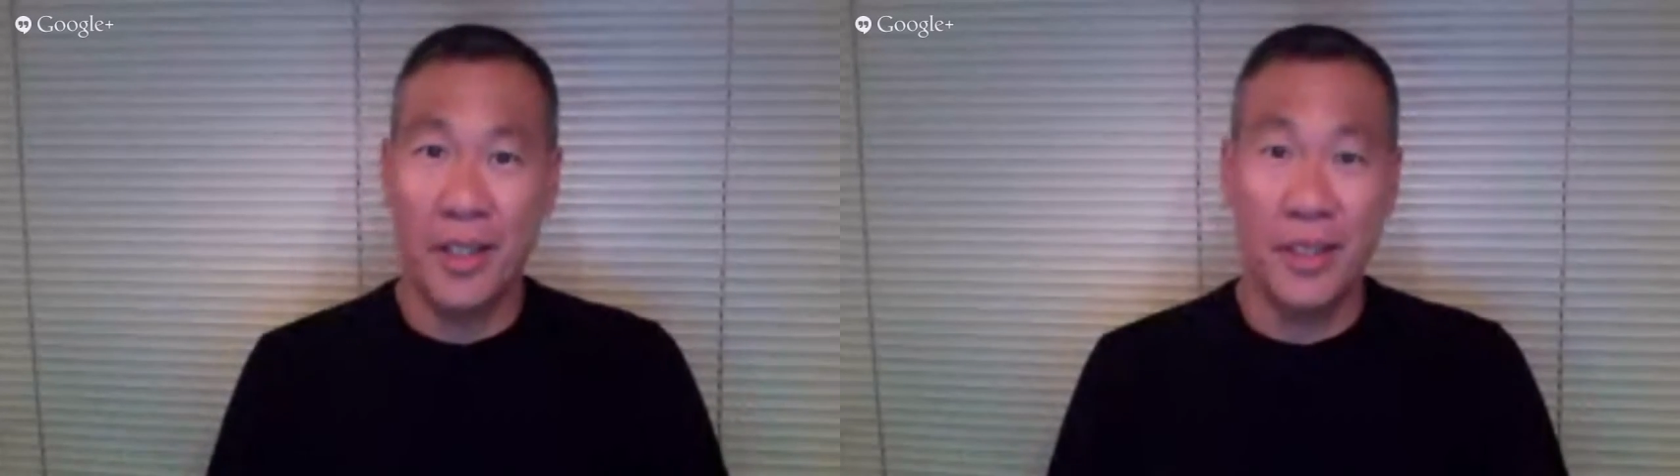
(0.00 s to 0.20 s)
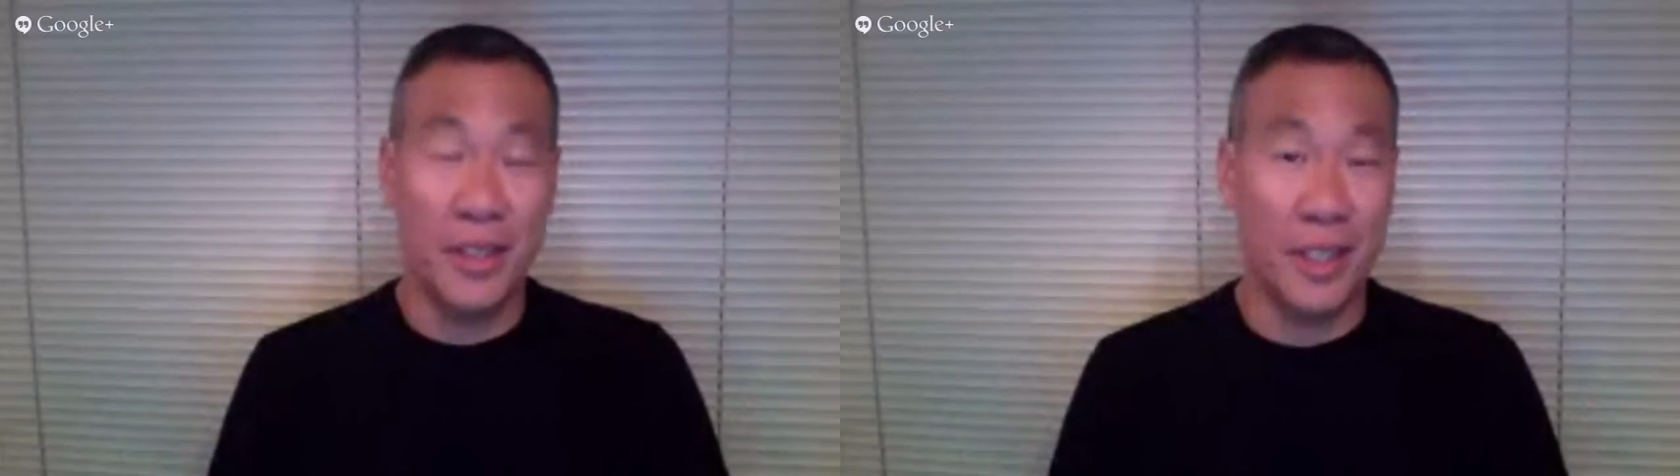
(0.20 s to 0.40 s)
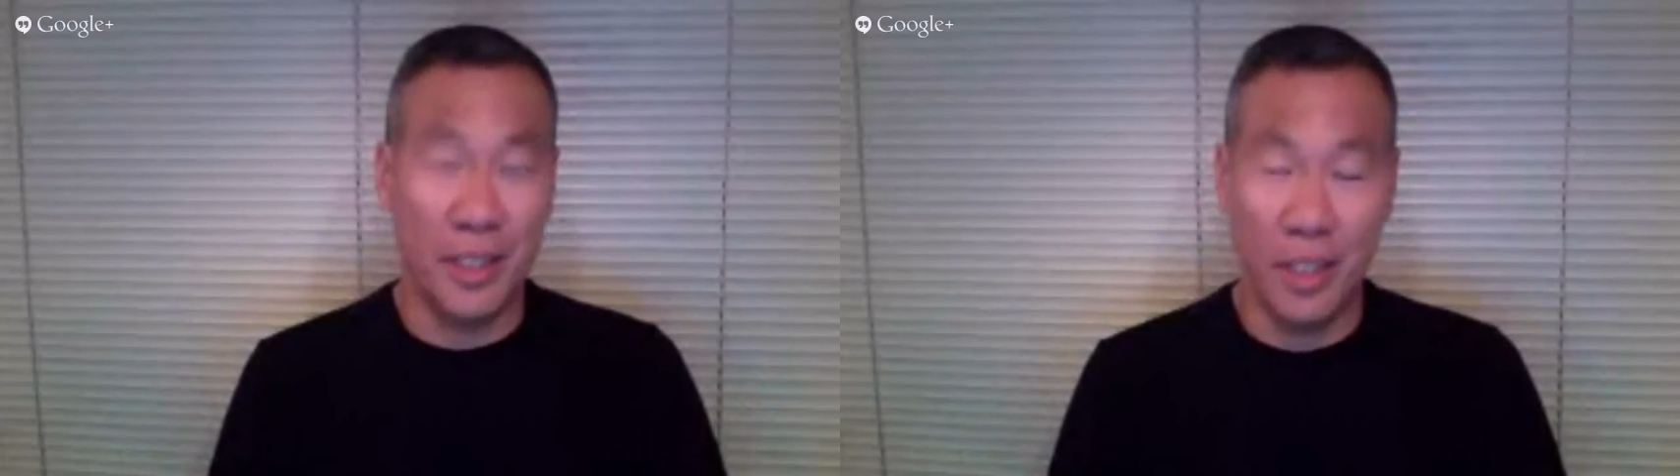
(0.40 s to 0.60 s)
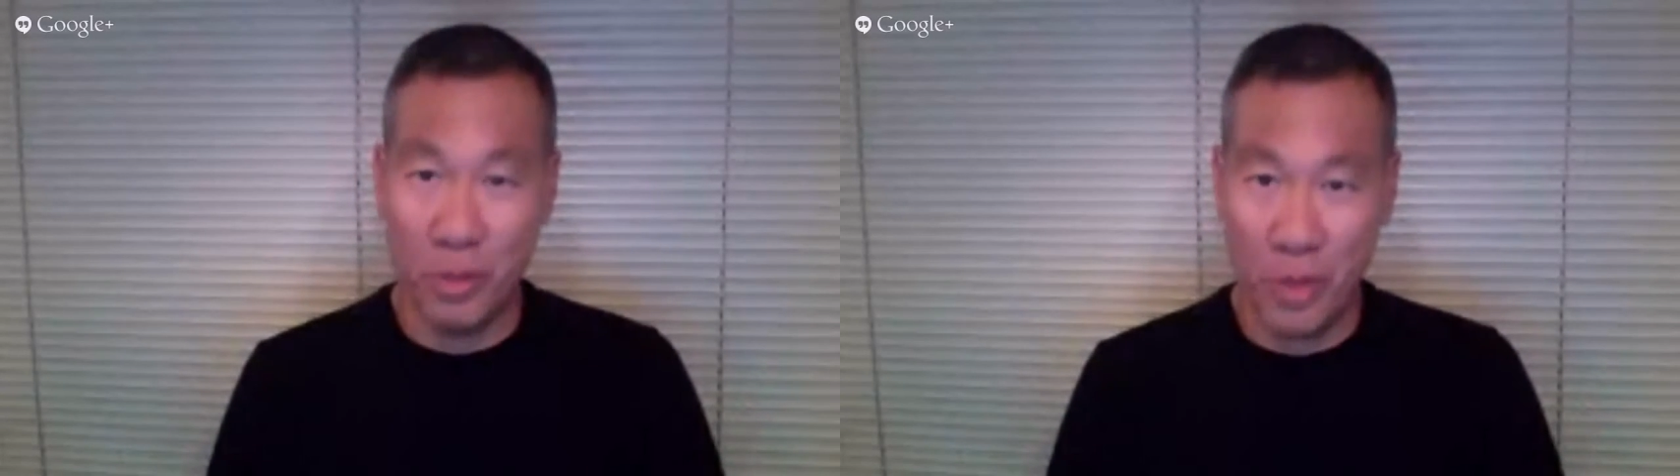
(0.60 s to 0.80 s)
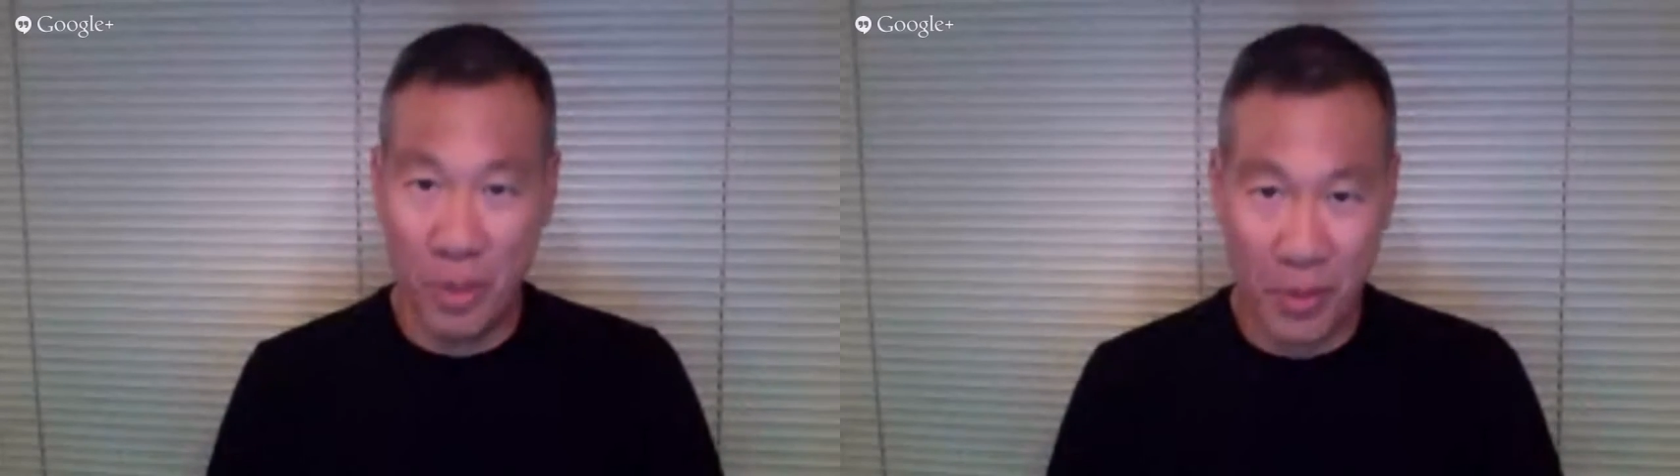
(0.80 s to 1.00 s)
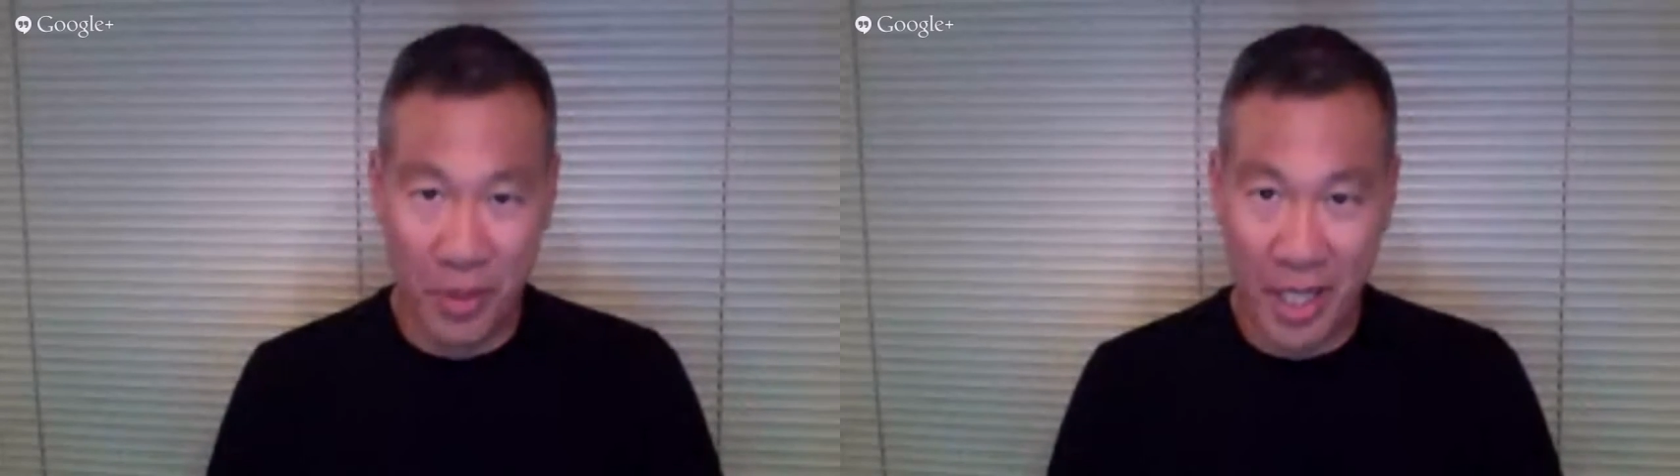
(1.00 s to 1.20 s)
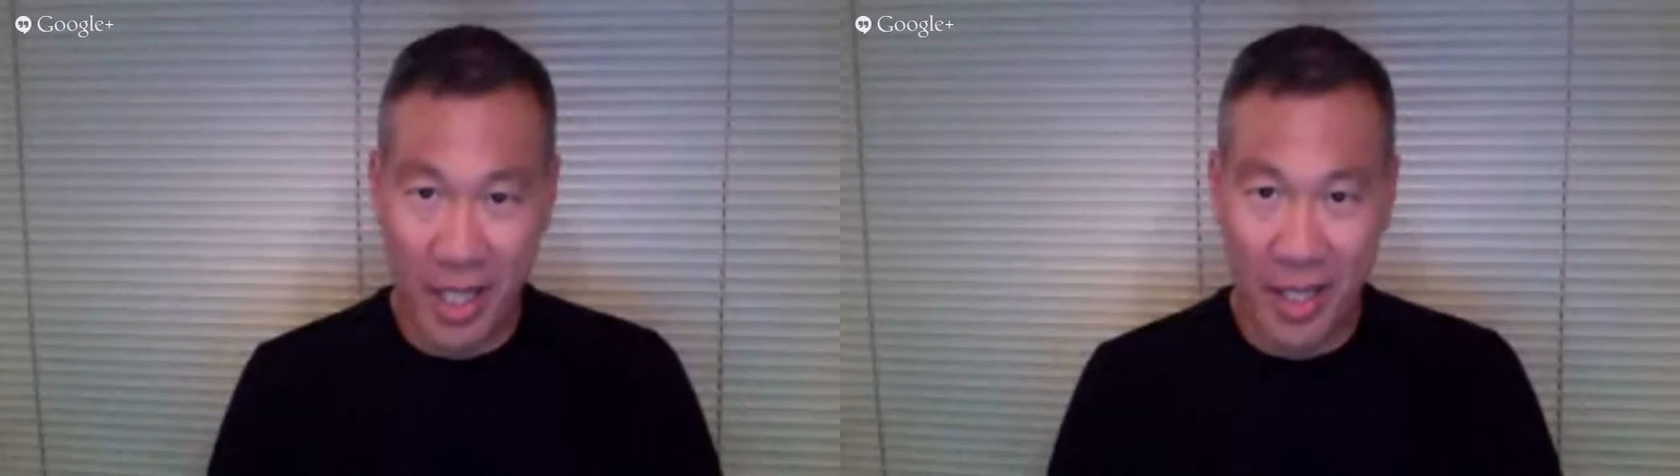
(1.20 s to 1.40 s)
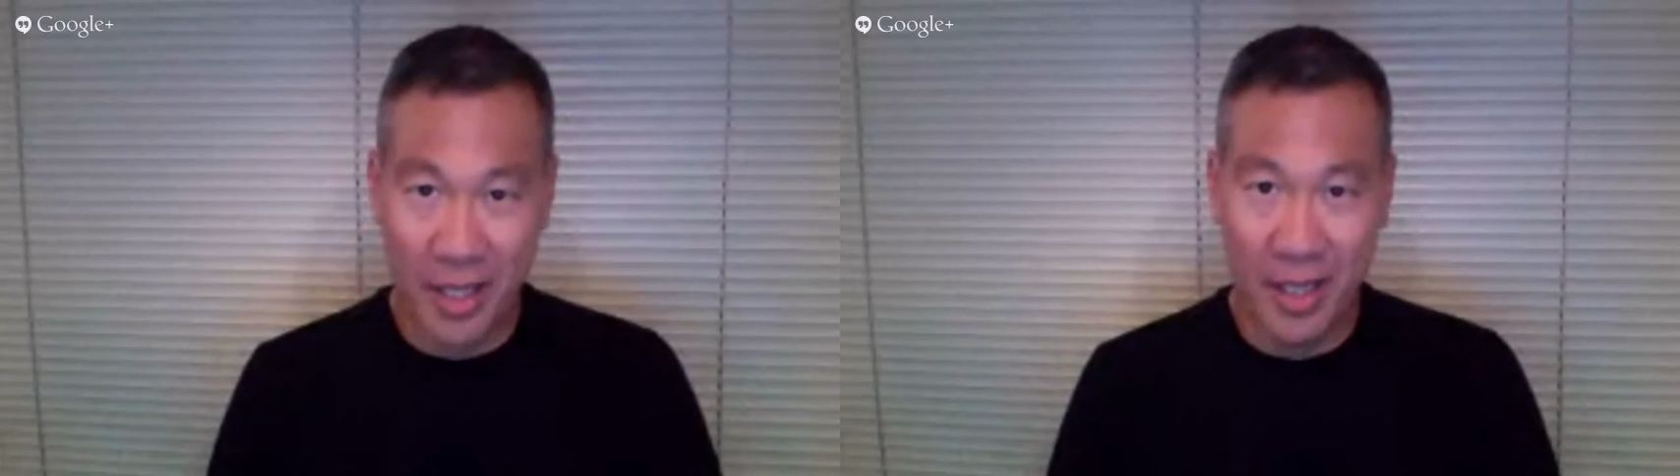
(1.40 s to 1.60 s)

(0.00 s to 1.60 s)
63%,